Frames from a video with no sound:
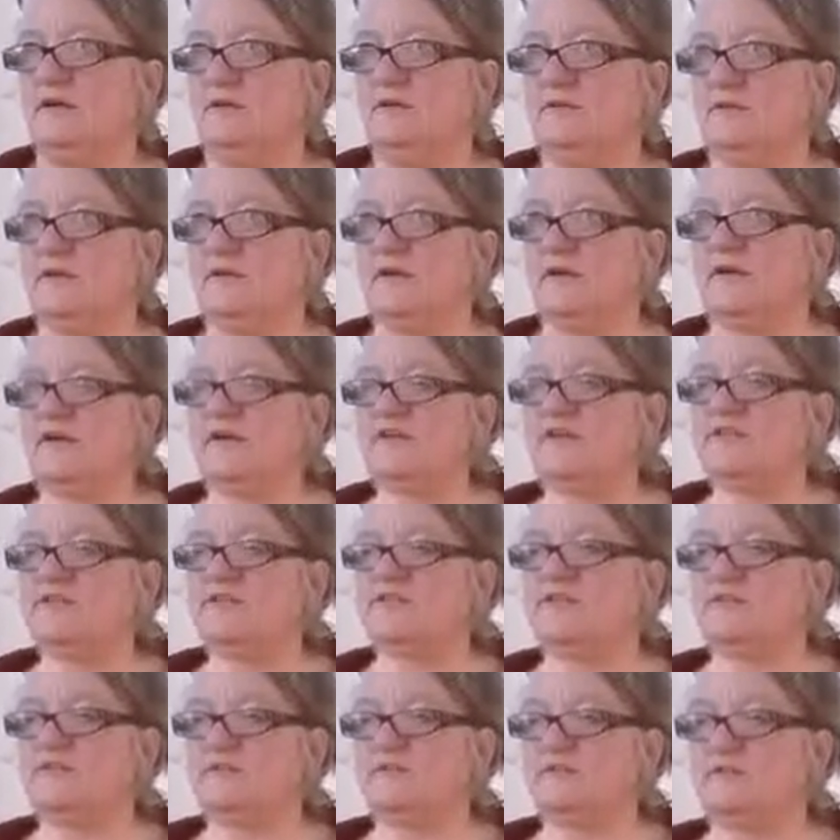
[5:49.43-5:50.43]
we're going to
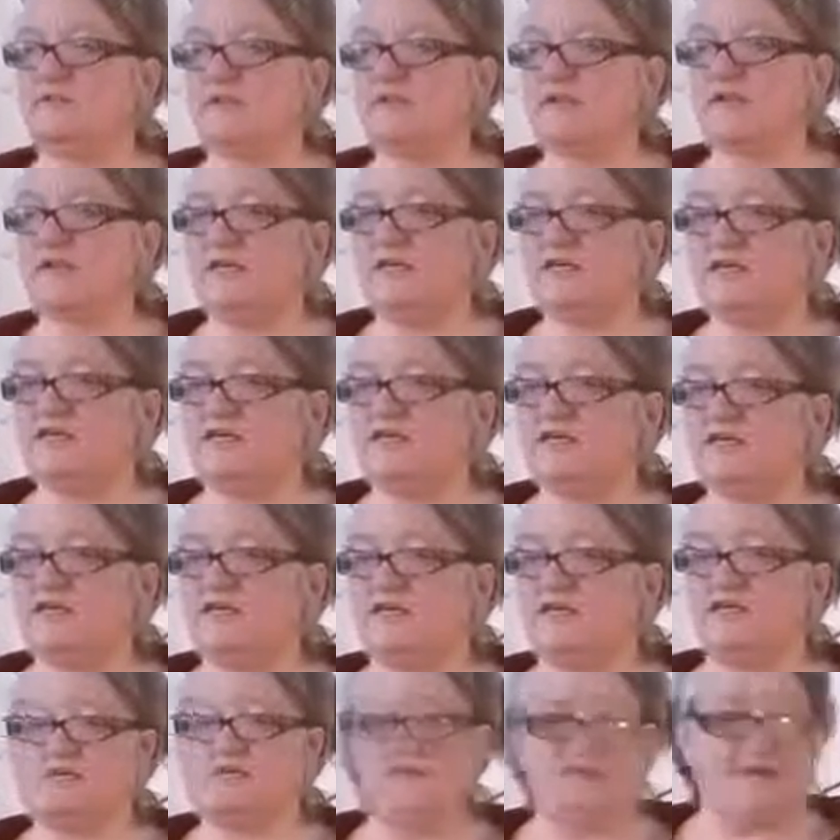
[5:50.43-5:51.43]
switch
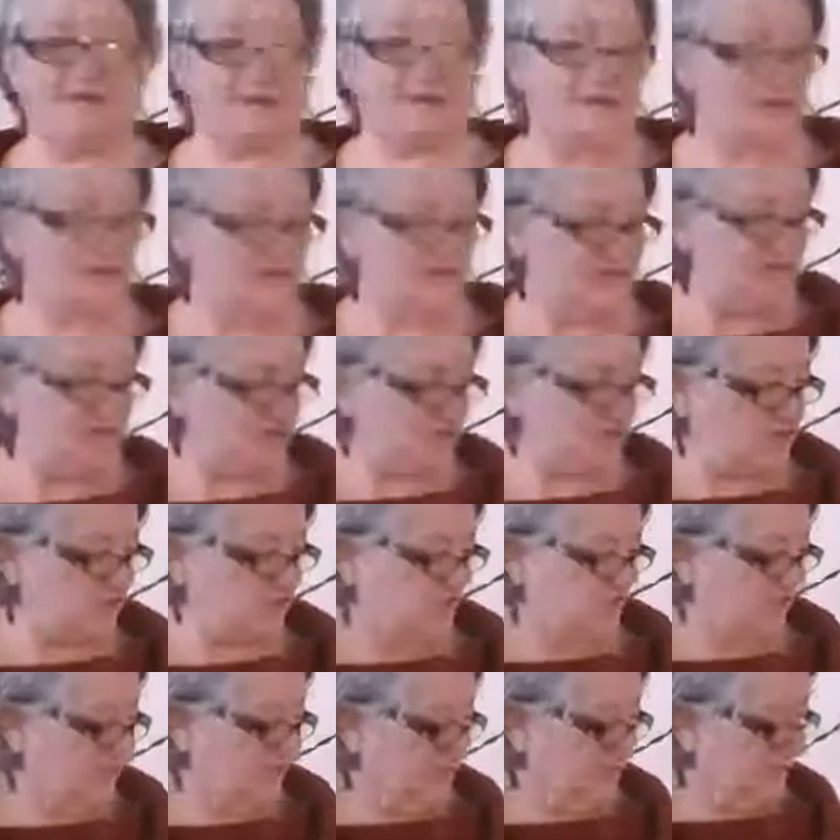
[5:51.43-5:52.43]
into
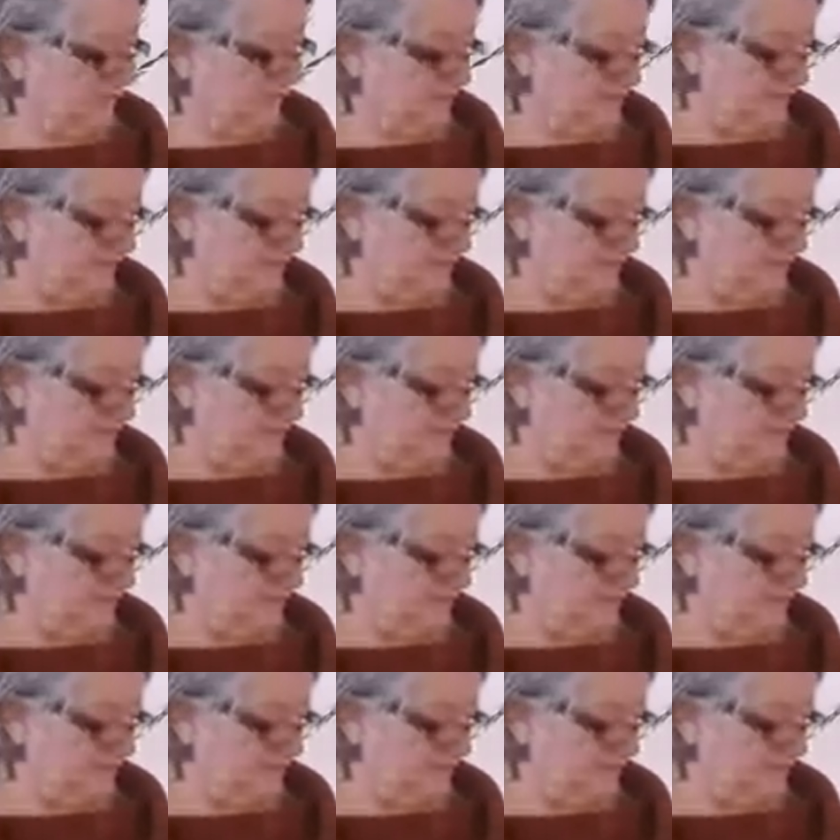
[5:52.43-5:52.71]
vibration.